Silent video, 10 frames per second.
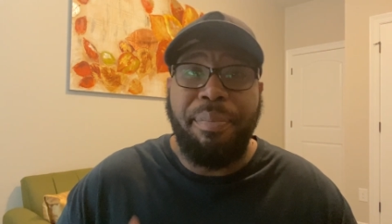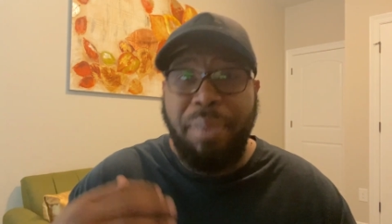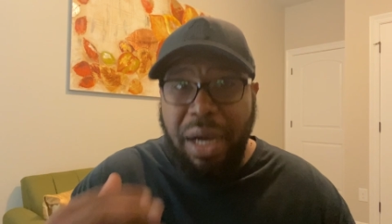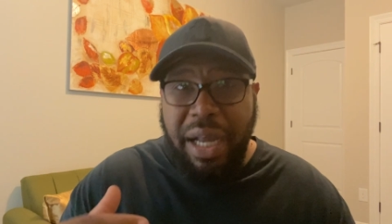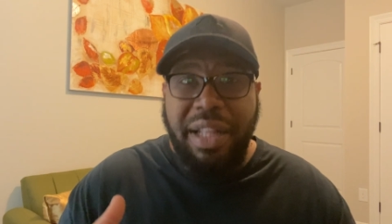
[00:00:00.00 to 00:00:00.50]

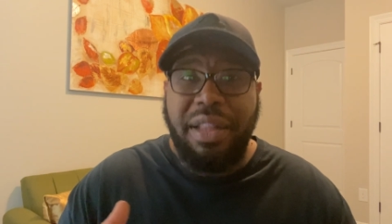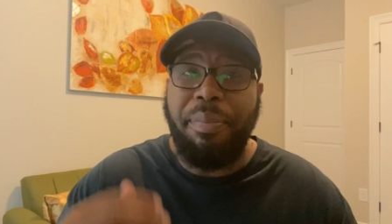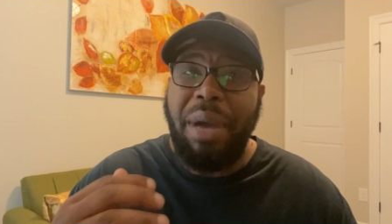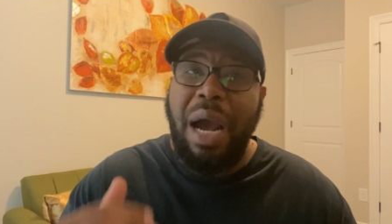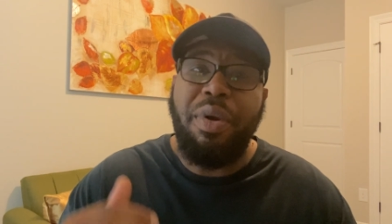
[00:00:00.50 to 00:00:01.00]
But the
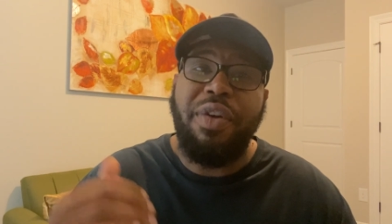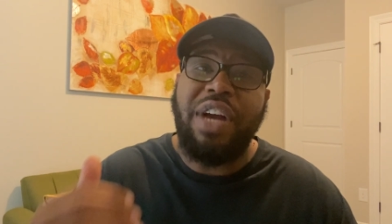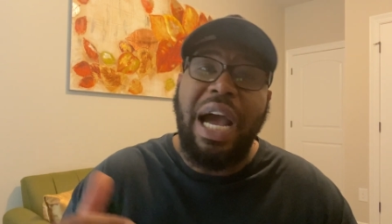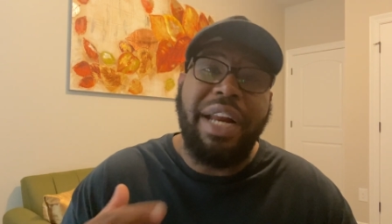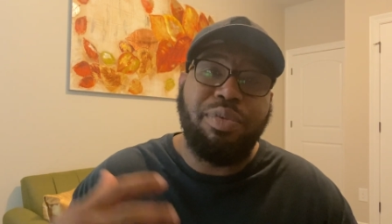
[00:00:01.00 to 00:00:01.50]
power of
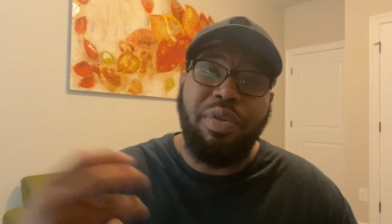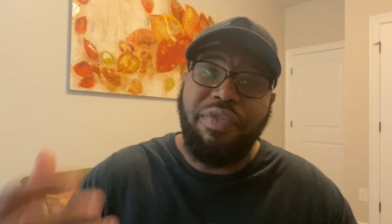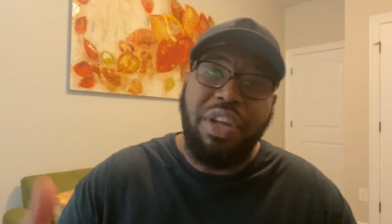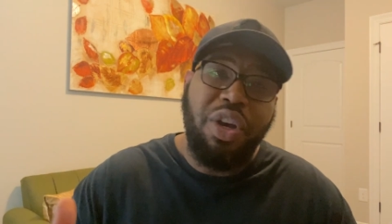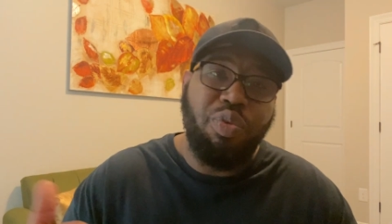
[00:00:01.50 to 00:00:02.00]
God is
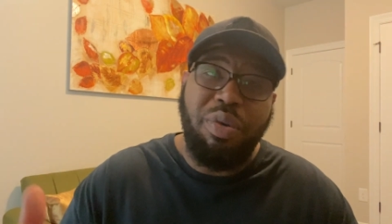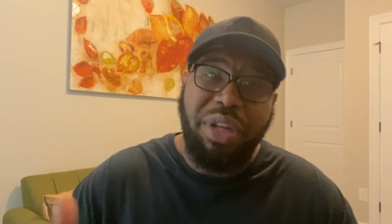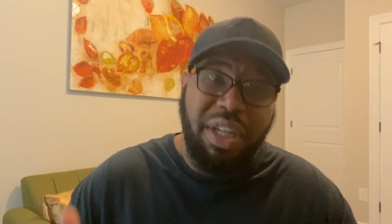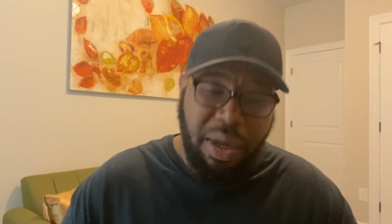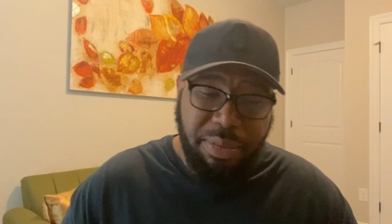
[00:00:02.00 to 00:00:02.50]
revealed when
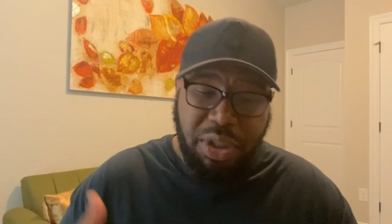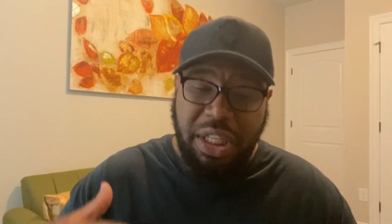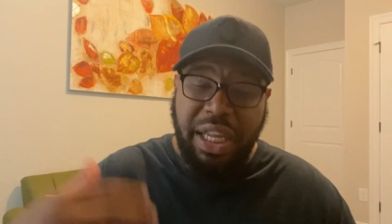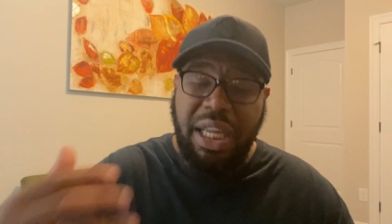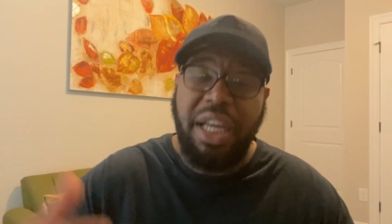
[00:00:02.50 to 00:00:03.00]
we come to
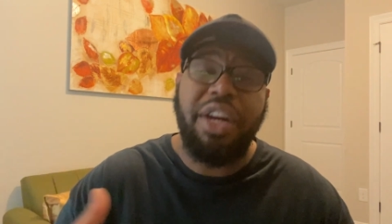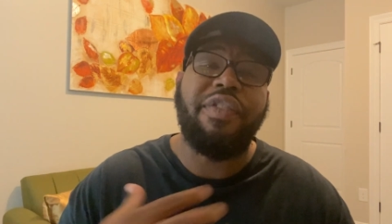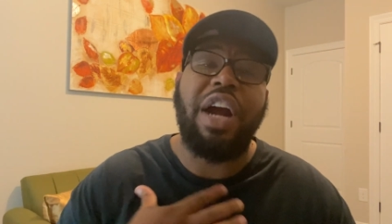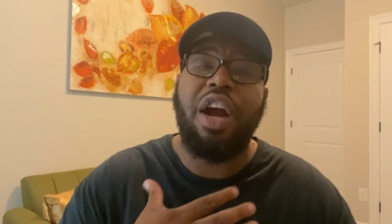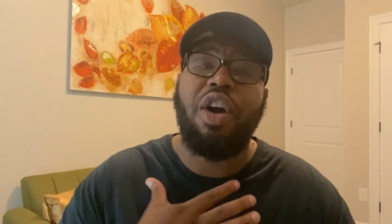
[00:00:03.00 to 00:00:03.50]
the end of
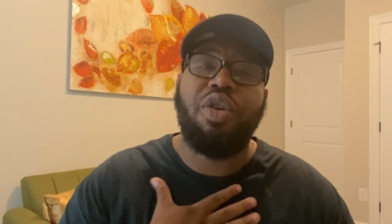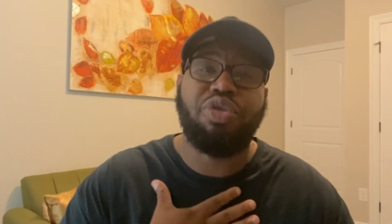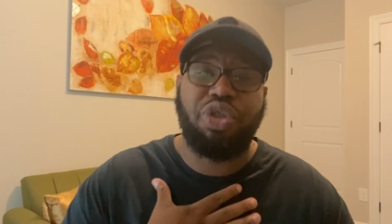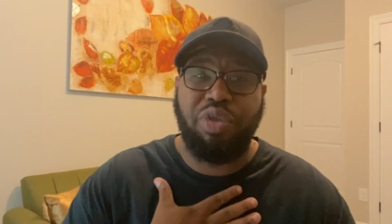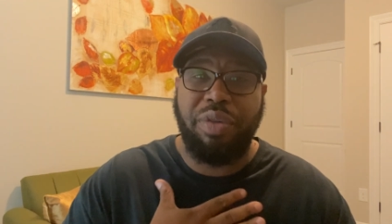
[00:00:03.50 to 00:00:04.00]
our own
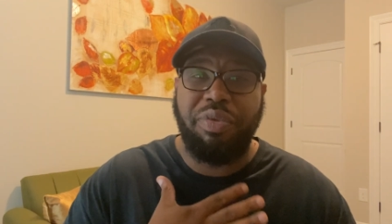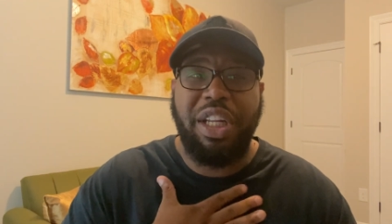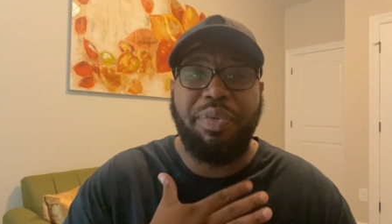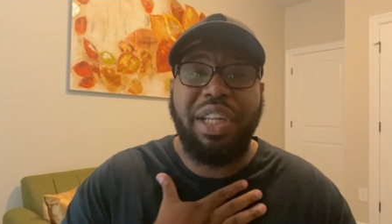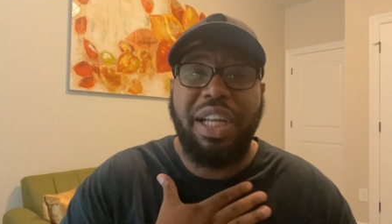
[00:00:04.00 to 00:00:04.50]
strength,
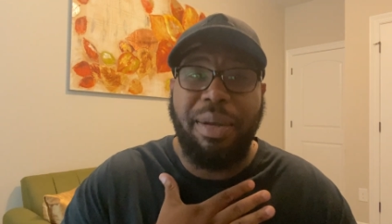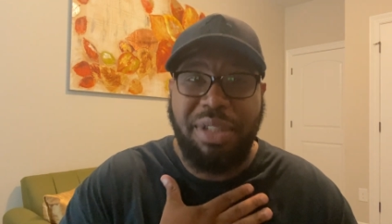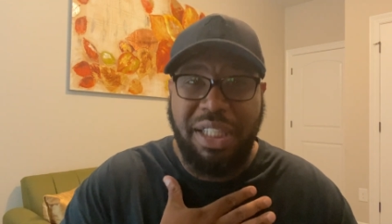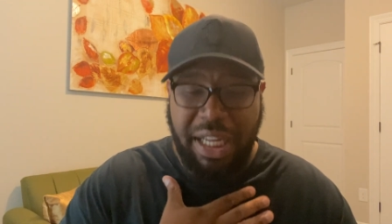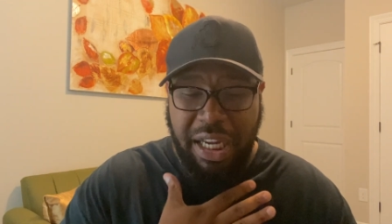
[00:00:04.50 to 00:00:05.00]
when we come
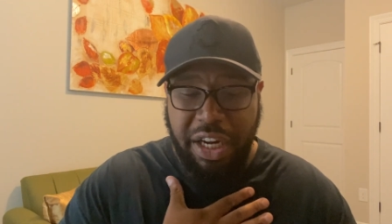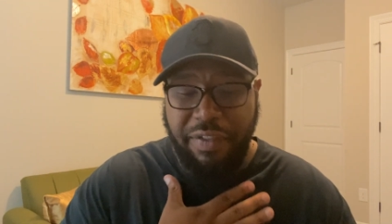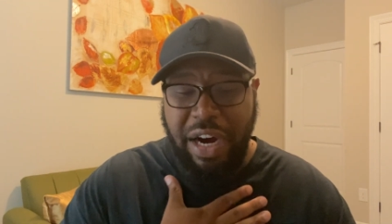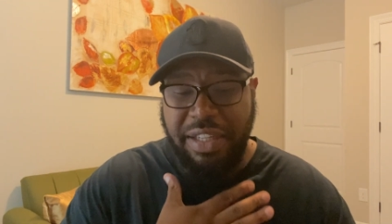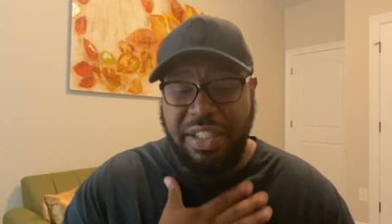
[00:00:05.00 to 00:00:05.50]
to the end
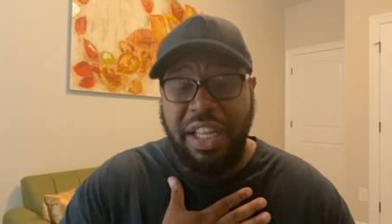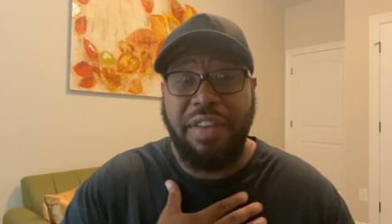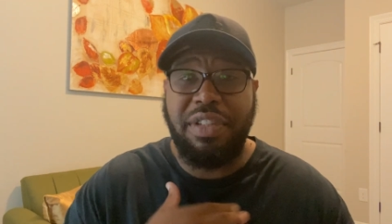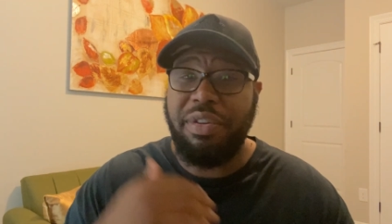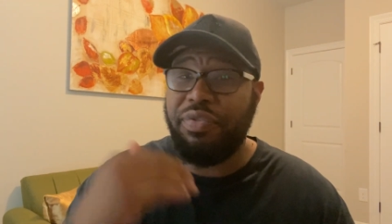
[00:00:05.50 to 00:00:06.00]
of
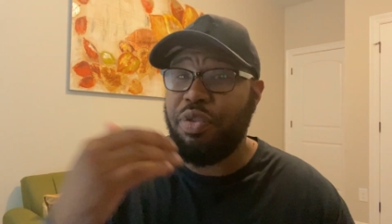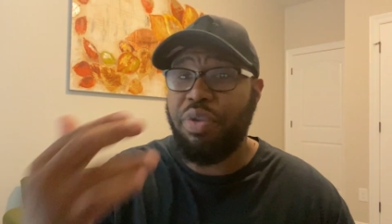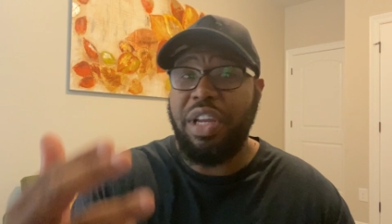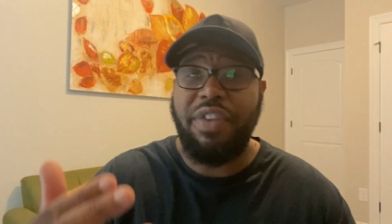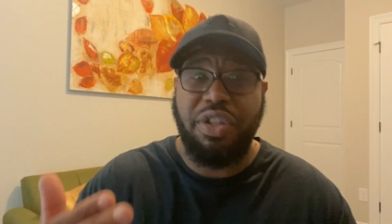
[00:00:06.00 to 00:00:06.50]
ourselves. And if you
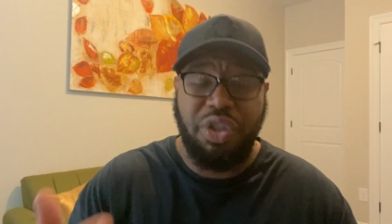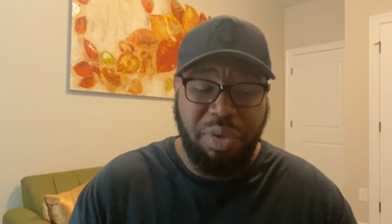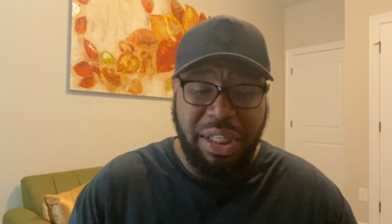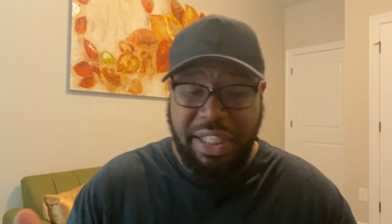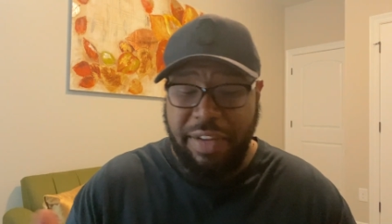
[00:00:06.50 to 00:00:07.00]
read verse
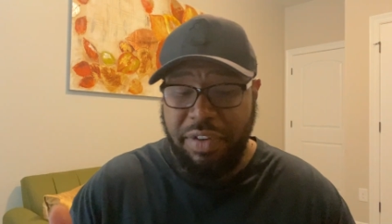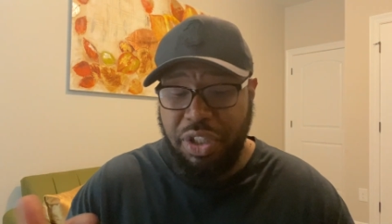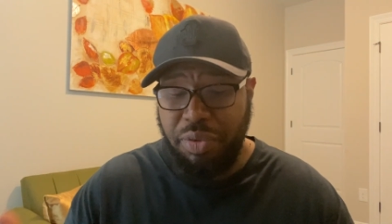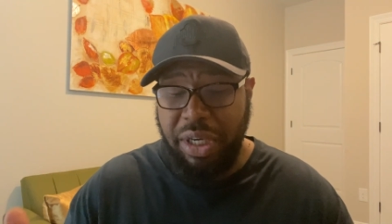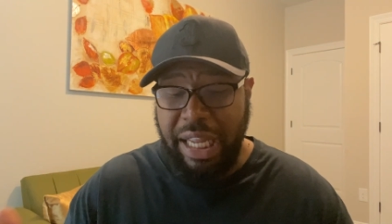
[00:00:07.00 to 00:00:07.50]
27 and
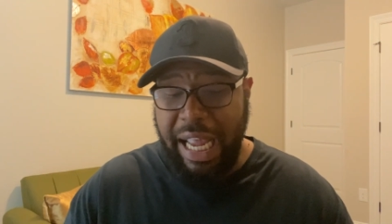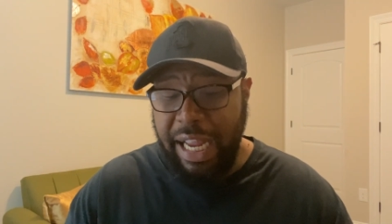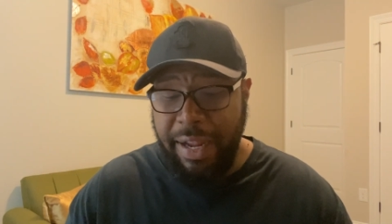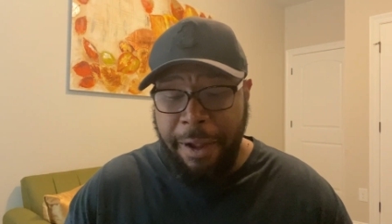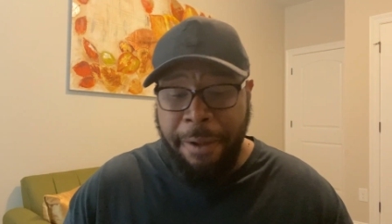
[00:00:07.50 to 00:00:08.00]
28